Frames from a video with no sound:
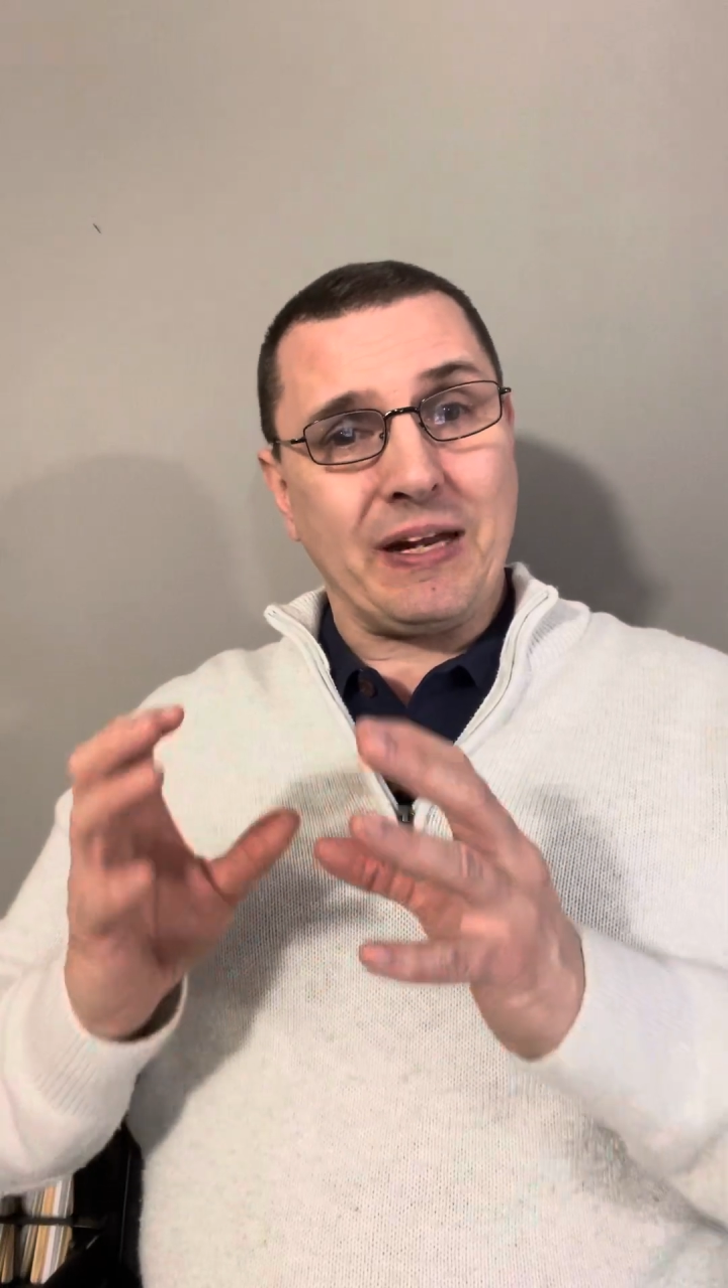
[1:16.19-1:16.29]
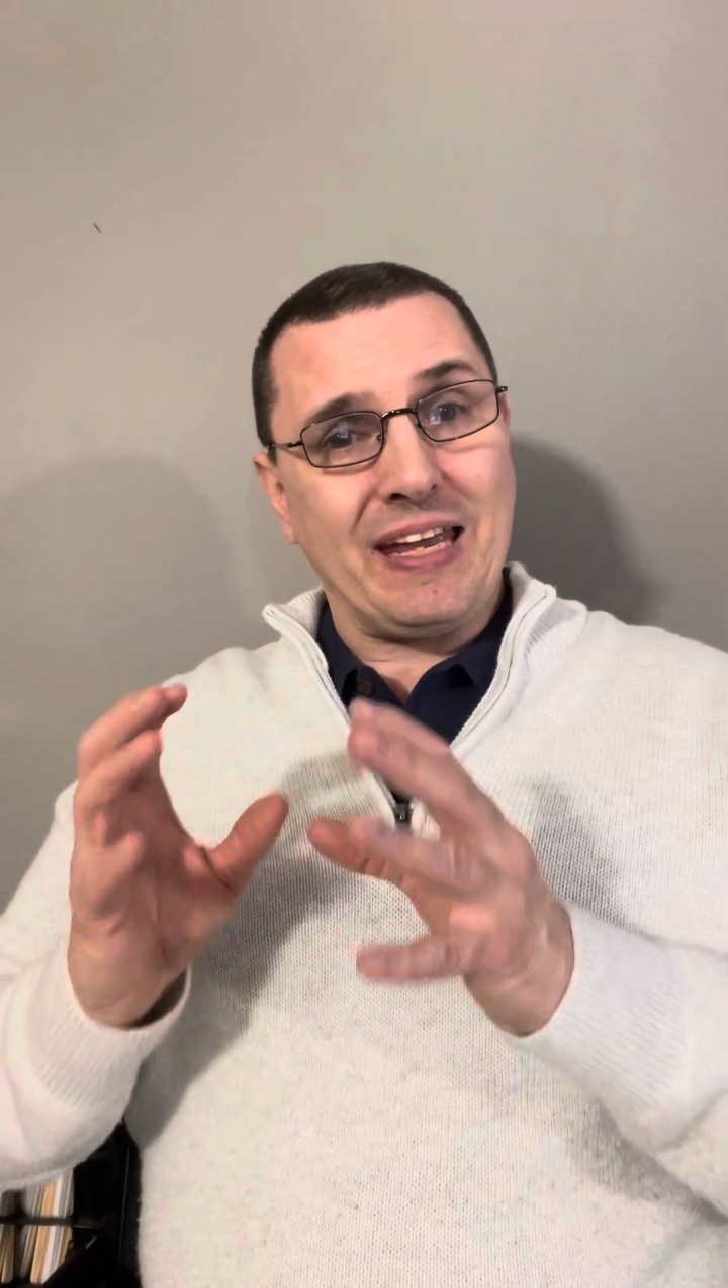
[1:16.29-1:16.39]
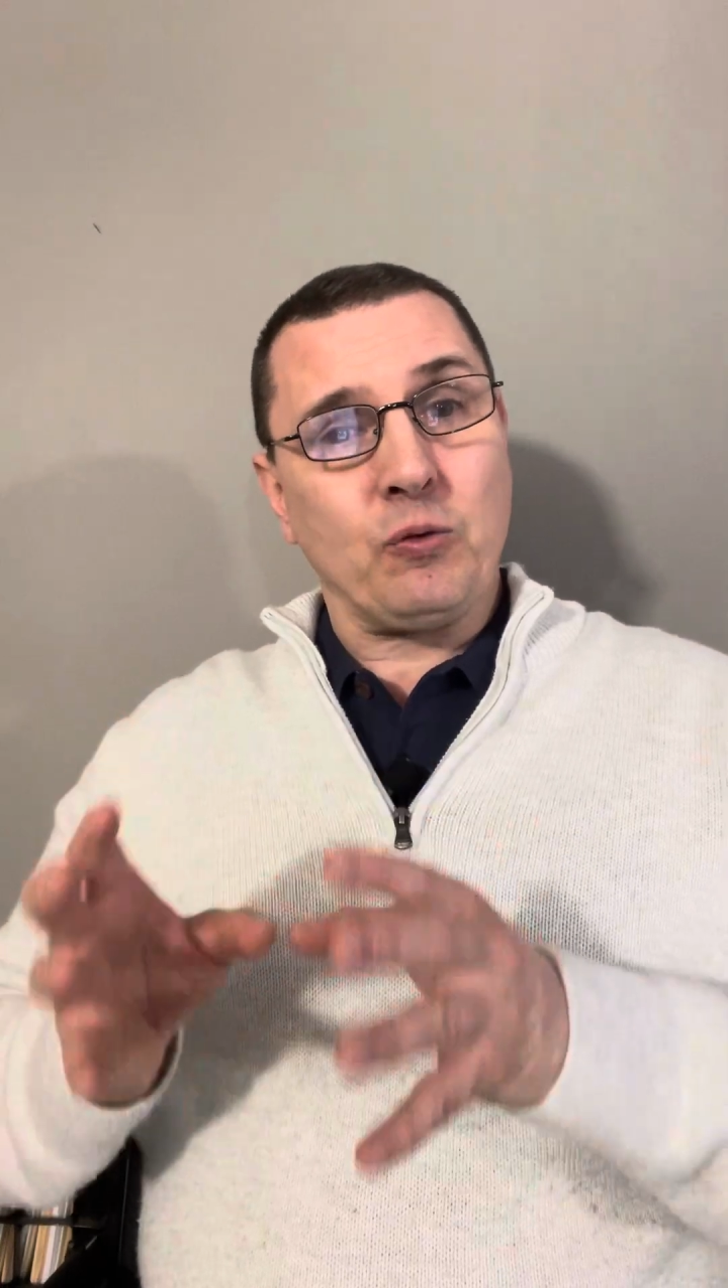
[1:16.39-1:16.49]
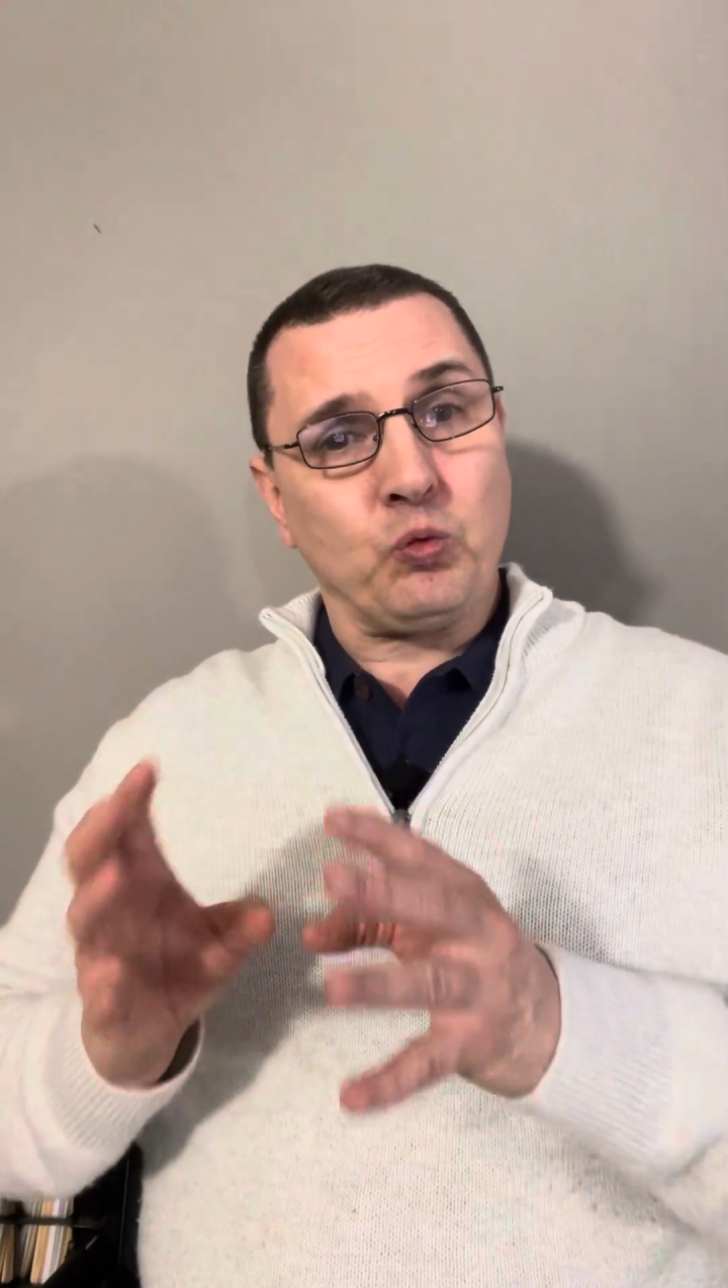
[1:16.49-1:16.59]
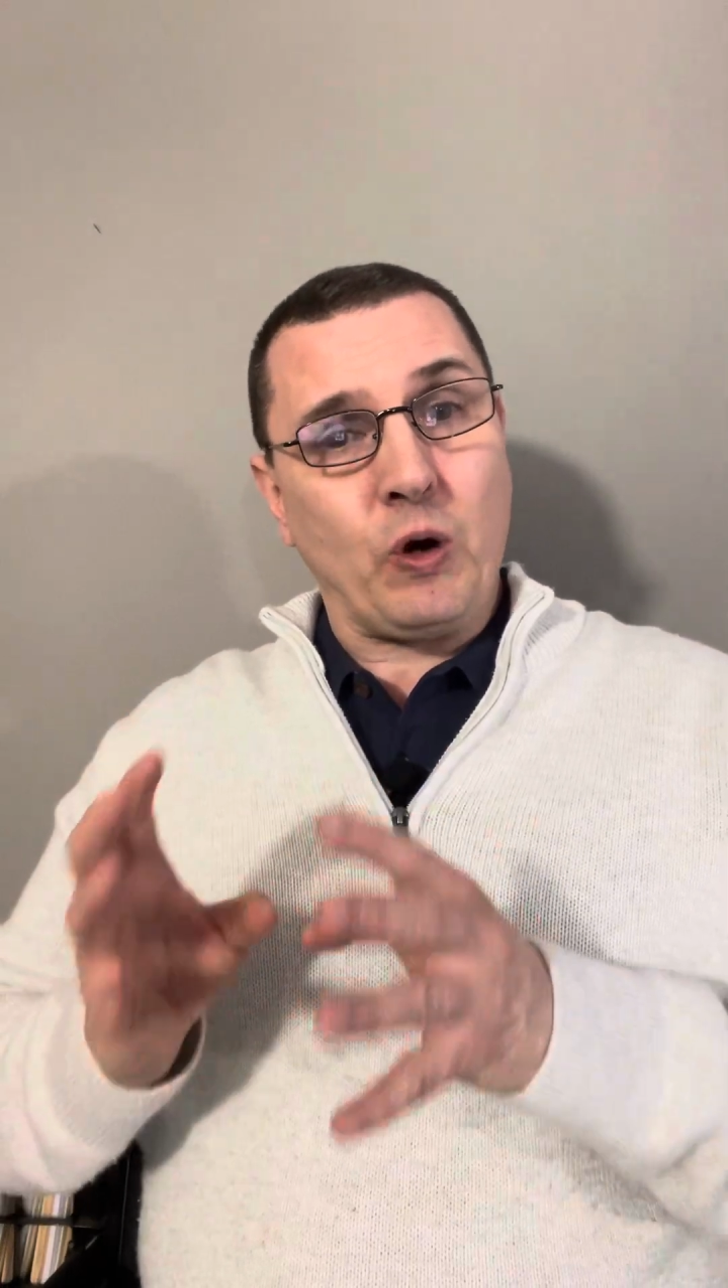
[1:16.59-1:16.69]

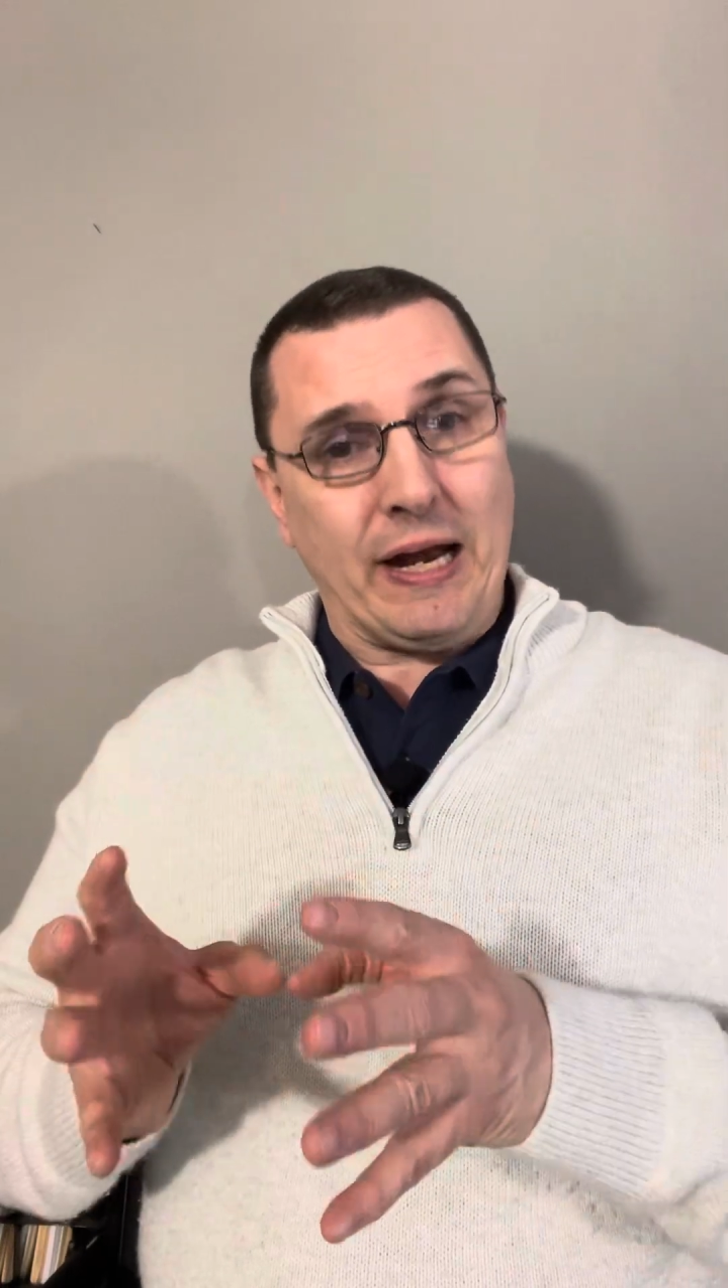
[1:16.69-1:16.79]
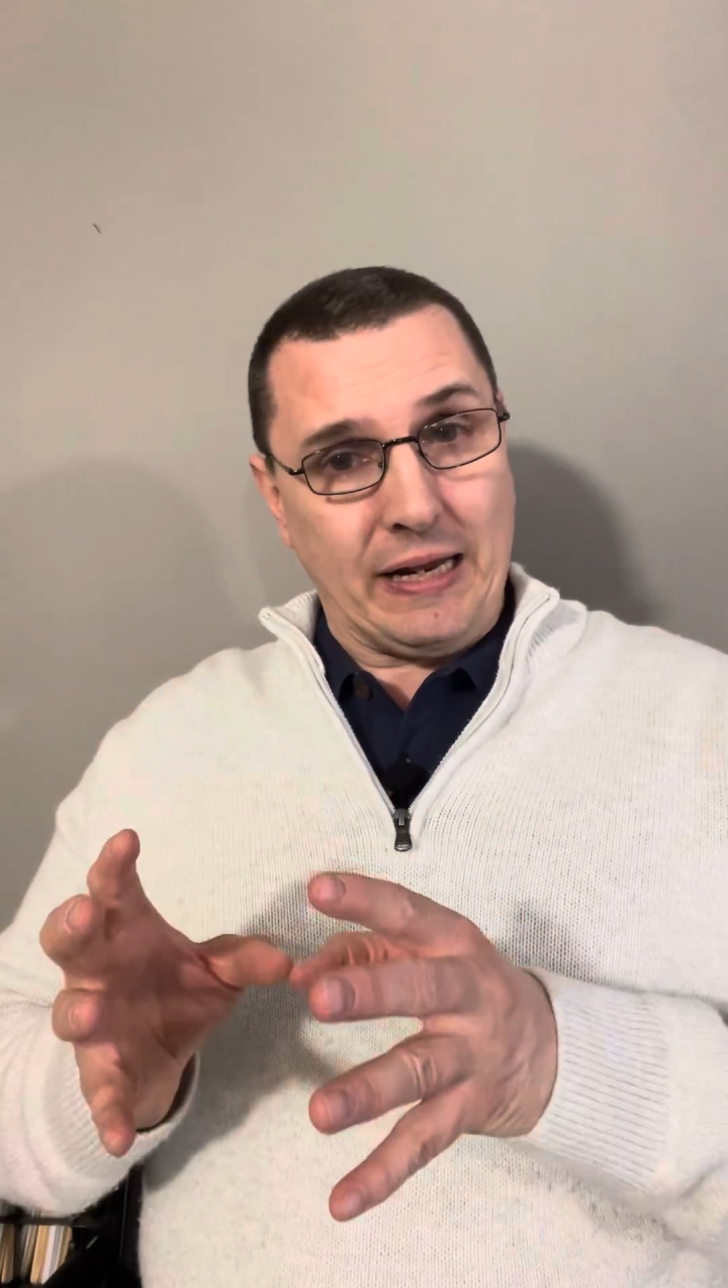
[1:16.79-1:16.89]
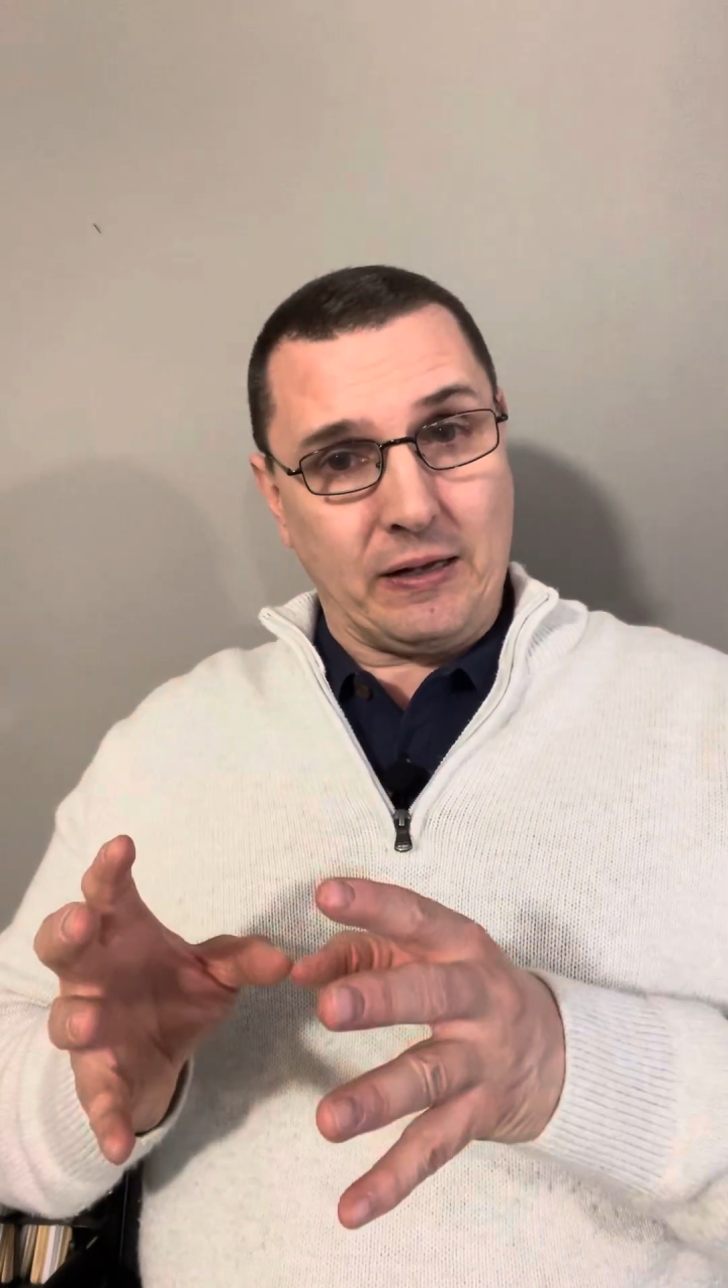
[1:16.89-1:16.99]
in writing,